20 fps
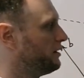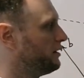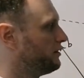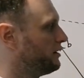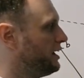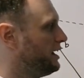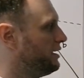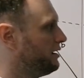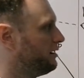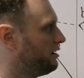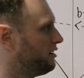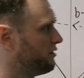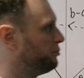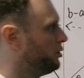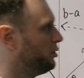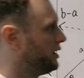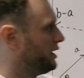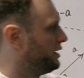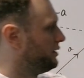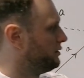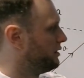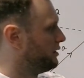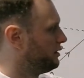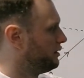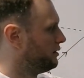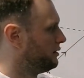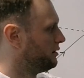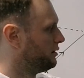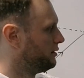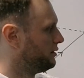Here I've put in,
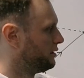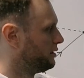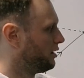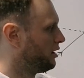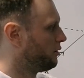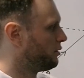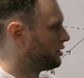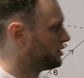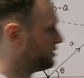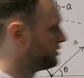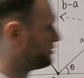I didn't